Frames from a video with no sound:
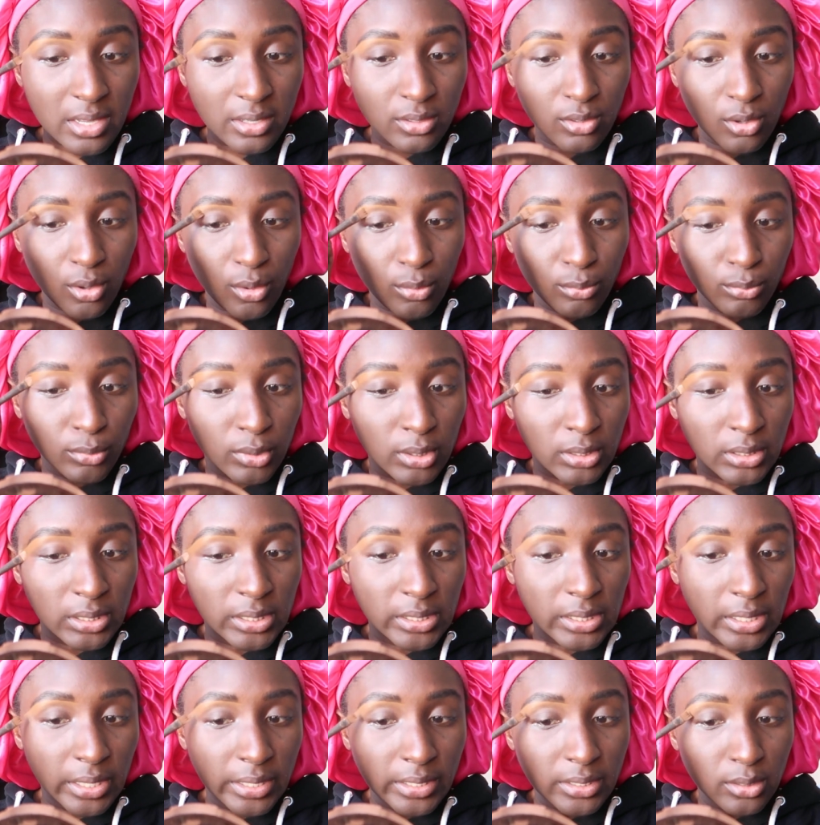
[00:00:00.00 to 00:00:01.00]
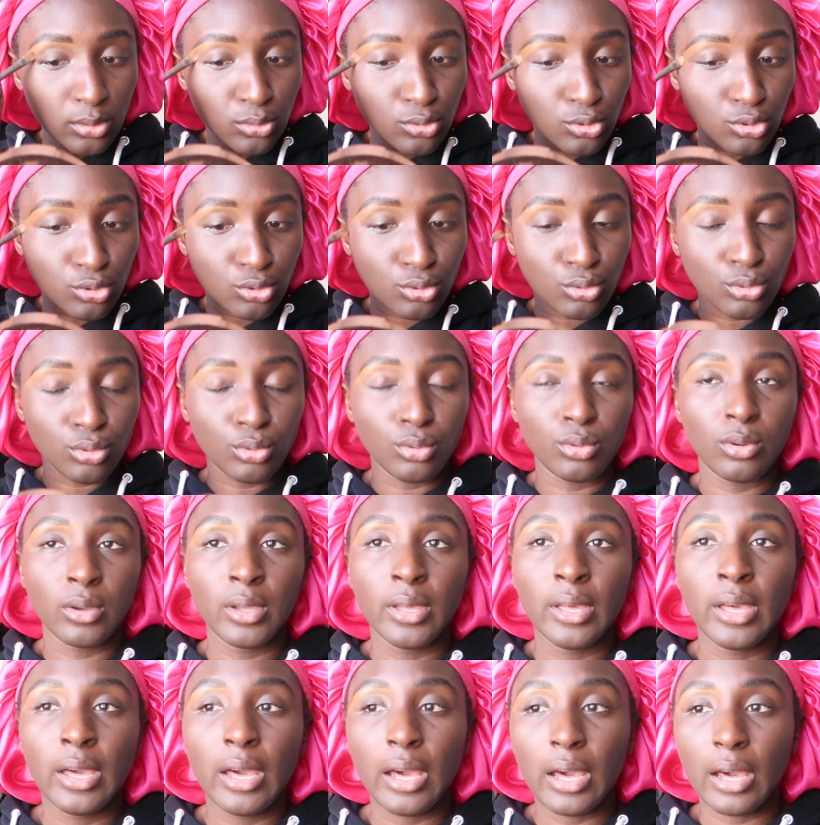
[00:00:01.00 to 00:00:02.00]
I don't really like to
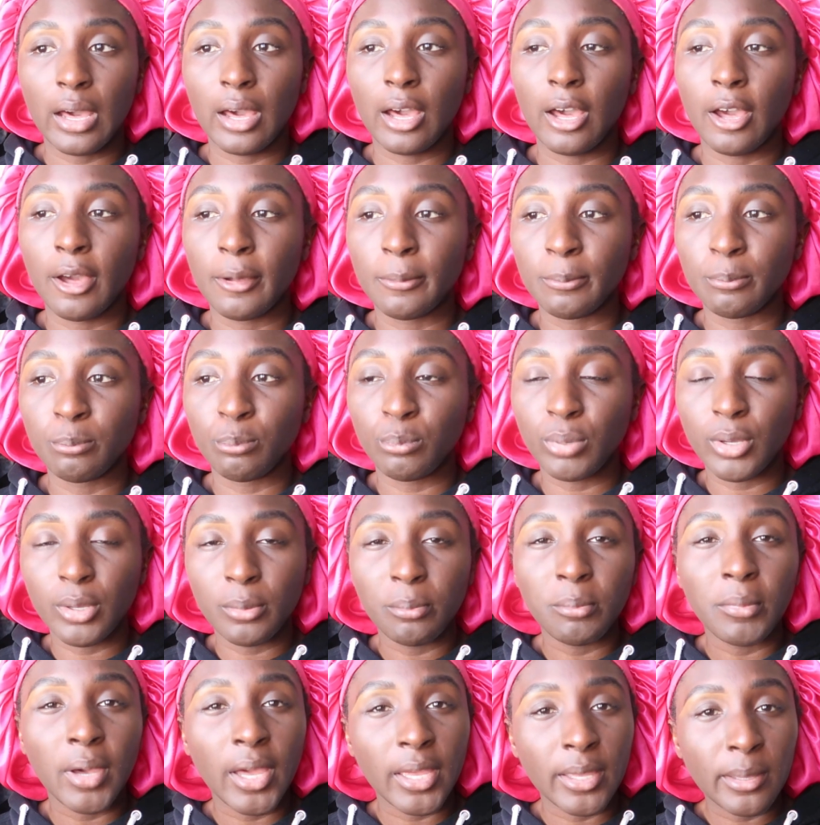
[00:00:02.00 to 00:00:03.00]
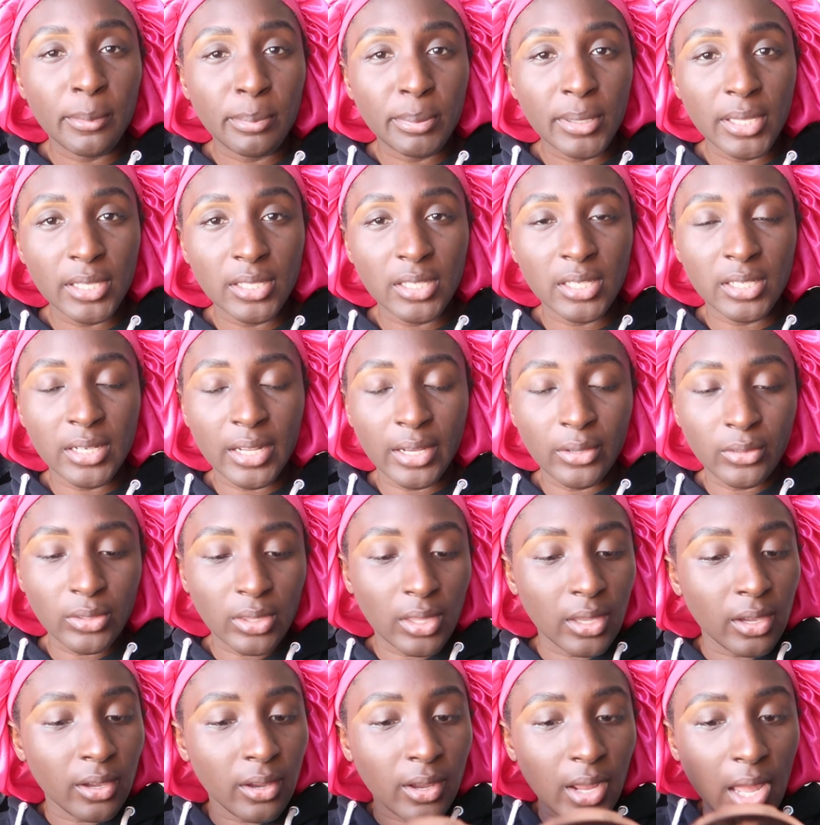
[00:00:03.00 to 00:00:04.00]
put my opinion
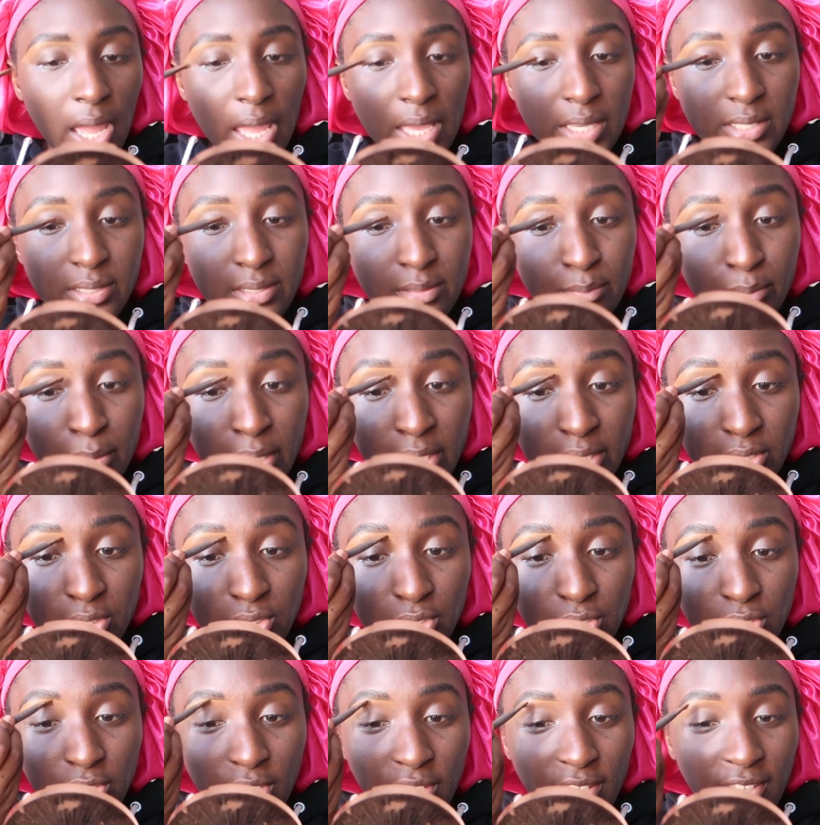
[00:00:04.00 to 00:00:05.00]
out there as much.